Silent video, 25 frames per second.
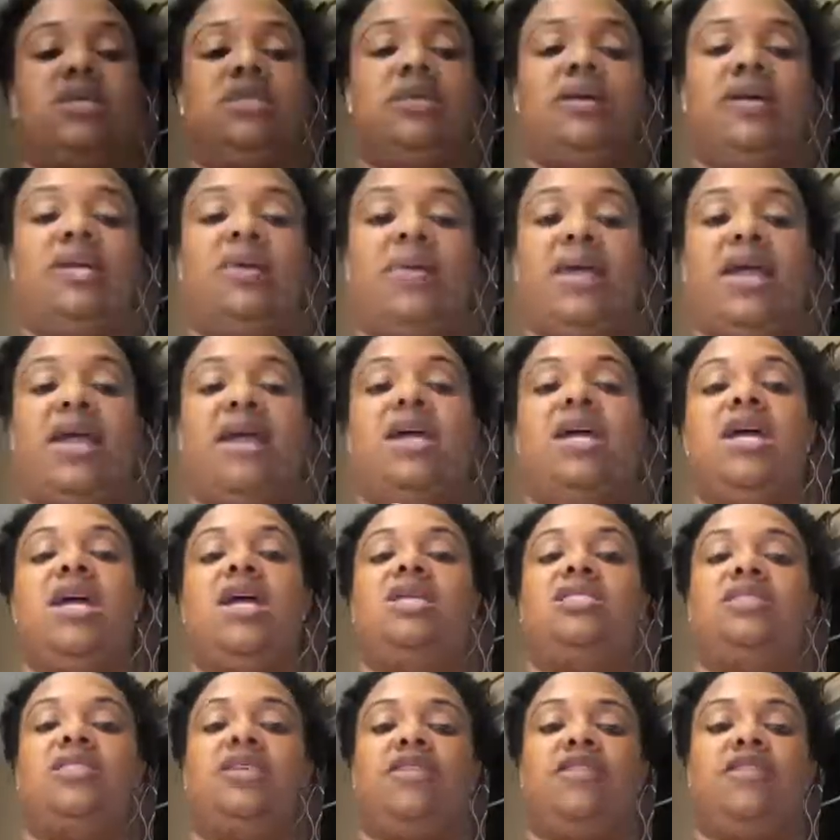So anyway,
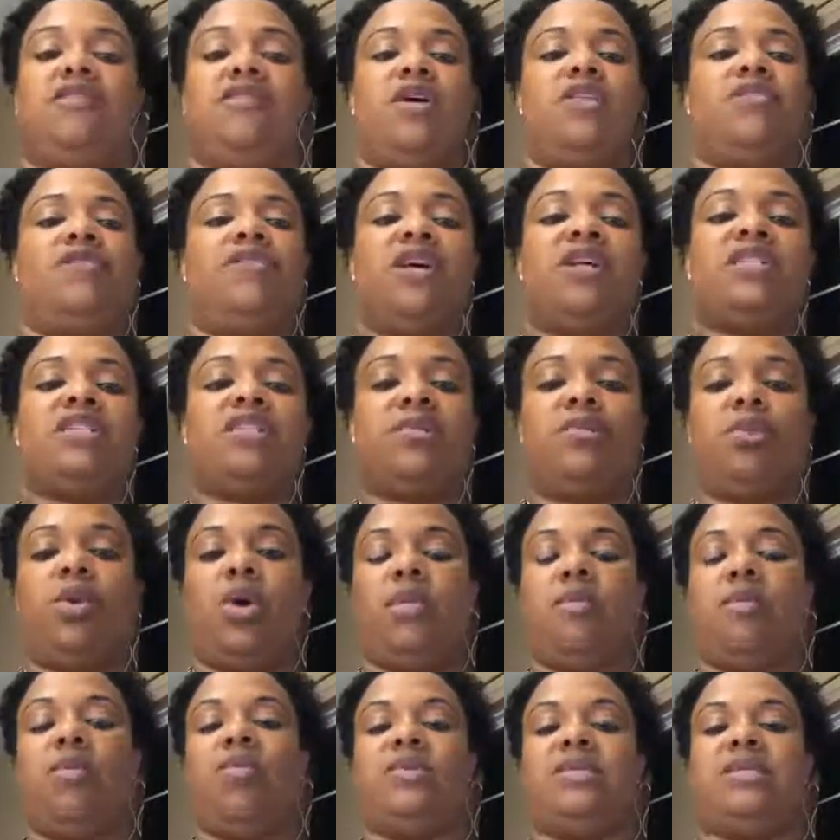so the first
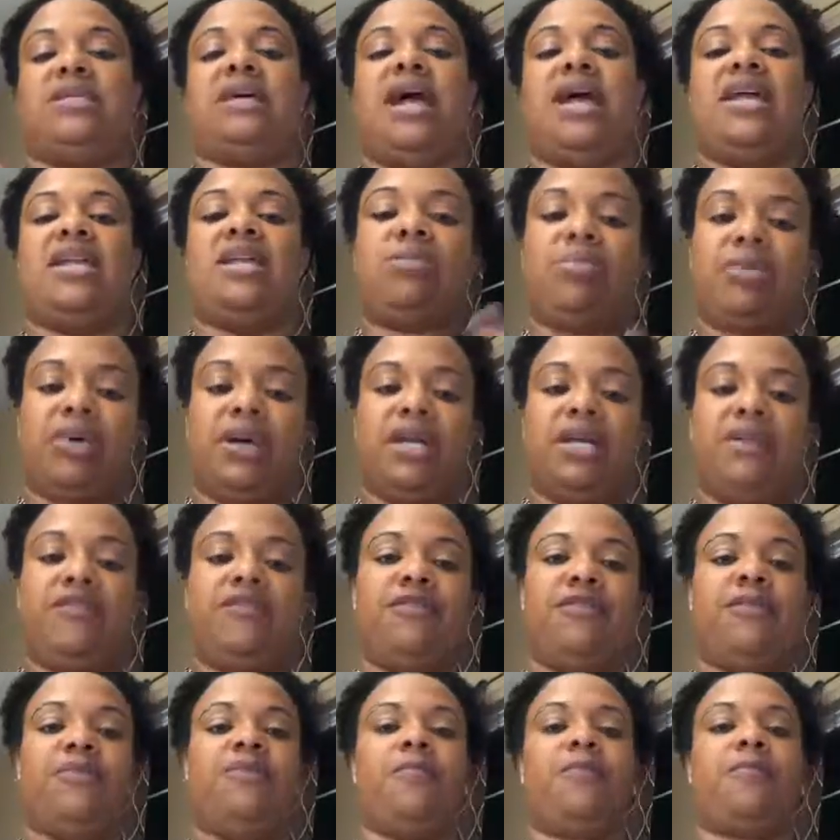appointment was kind of
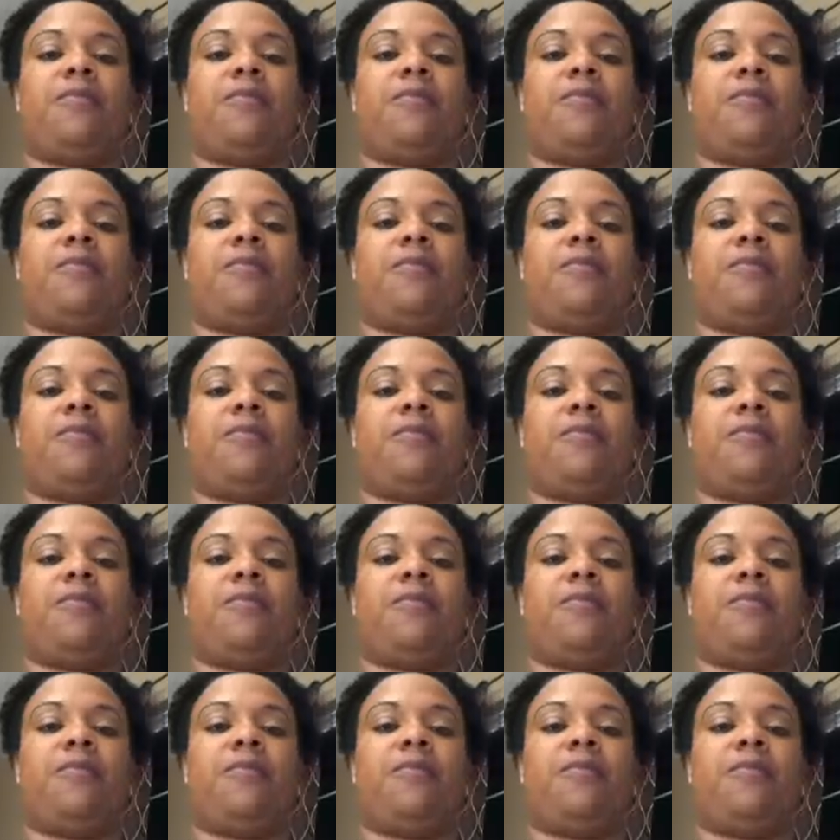brief.